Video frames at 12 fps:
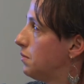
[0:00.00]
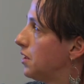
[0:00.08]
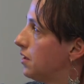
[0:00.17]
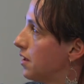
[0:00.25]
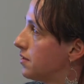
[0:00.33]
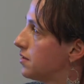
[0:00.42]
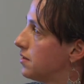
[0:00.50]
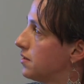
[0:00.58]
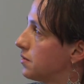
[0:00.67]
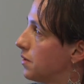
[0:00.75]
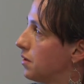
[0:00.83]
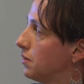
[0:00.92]
mini
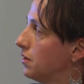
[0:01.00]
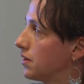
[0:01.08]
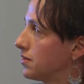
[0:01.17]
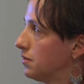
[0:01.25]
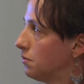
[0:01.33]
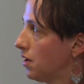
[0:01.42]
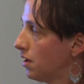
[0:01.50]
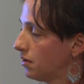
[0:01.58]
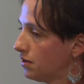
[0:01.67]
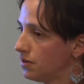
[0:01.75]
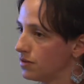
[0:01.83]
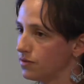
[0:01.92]
lessons where we looked at
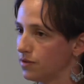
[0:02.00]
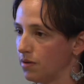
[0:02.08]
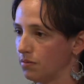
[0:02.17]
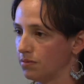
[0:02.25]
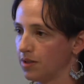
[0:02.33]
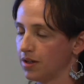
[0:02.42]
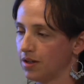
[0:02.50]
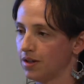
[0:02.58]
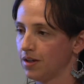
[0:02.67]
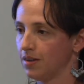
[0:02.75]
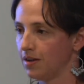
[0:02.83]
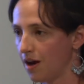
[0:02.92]
models
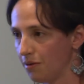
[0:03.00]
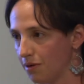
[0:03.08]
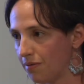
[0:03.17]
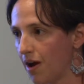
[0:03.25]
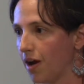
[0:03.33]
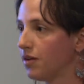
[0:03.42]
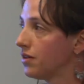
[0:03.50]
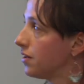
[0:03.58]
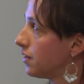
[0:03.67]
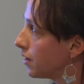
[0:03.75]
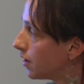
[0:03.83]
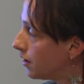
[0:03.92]
that I would write or
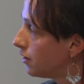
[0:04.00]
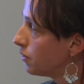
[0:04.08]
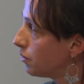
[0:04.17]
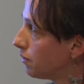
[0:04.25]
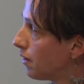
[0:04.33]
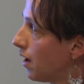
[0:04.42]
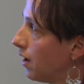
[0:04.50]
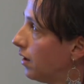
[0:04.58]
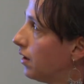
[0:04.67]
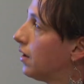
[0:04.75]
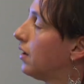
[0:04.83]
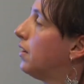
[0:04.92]
that the kids would
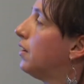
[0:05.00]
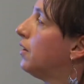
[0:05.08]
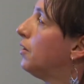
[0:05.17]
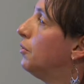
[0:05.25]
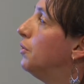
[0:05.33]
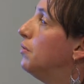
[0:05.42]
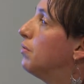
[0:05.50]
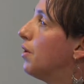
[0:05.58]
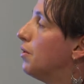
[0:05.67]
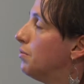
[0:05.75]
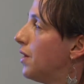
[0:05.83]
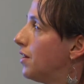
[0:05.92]
write. We
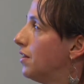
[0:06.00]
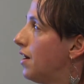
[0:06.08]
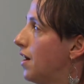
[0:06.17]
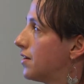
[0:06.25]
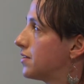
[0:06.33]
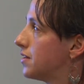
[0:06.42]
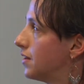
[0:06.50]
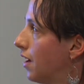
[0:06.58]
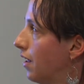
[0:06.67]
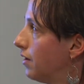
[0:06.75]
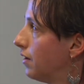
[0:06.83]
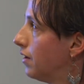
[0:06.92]
wrote meta-logs
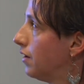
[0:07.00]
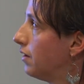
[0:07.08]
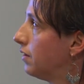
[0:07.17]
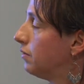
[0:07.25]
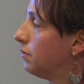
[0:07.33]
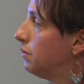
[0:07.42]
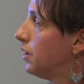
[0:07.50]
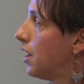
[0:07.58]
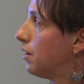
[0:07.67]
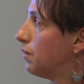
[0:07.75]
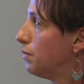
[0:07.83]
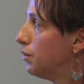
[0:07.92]
together. We
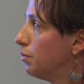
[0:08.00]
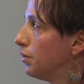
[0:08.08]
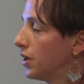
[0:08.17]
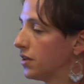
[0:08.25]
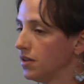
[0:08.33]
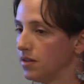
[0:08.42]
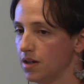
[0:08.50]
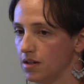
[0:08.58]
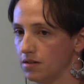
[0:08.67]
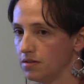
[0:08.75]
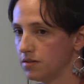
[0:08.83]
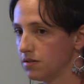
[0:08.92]
had a rubric that
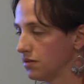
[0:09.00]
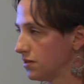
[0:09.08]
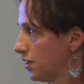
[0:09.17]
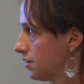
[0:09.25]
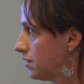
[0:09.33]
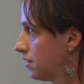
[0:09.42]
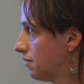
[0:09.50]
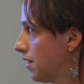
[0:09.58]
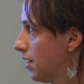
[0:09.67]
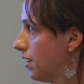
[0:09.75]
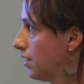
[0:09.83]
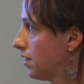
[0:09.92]
they used to assess their
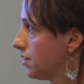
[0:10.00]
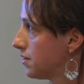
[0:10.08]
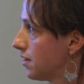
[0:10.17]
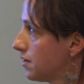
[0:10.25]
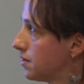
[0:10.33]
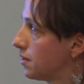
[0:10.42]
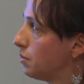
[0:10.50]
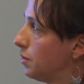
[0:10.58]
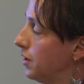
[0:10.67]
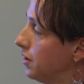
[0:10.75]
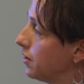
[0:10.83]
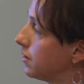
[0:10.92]
writing and assess their
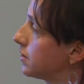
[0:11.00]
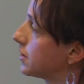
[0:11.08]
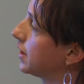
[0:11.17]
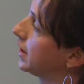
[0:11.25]
peers.